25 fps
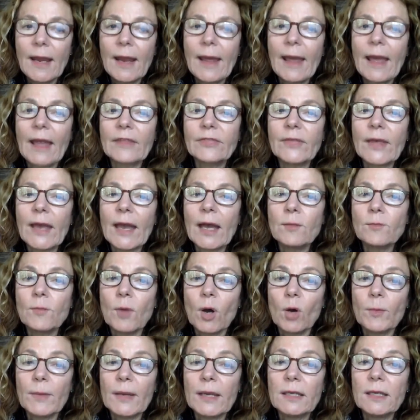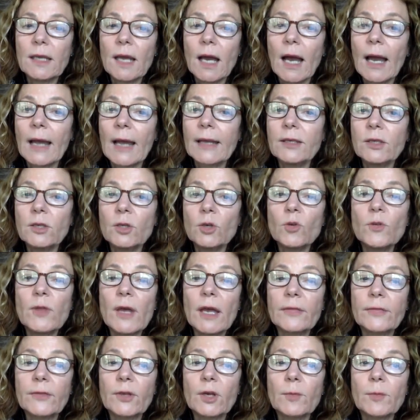At that moment, I knew
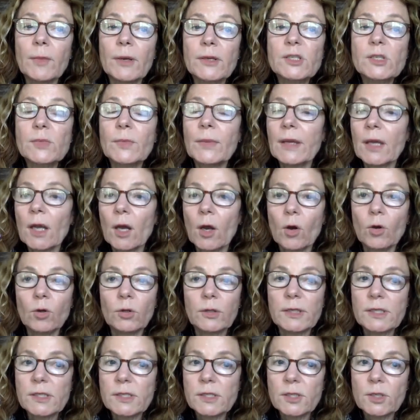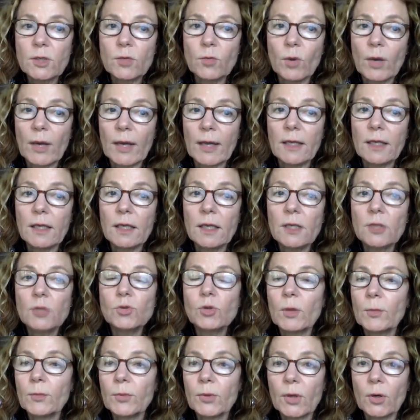that there must be a holistic way
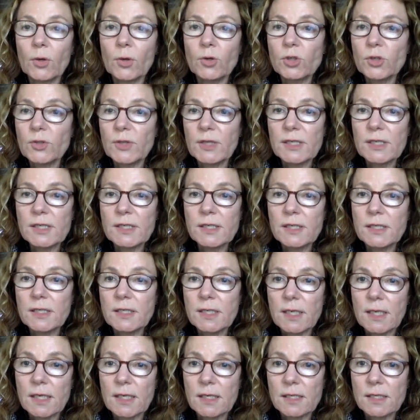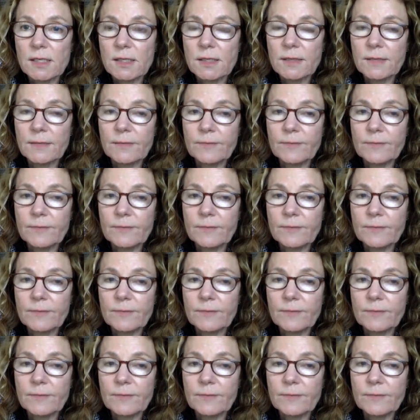to approach this disease.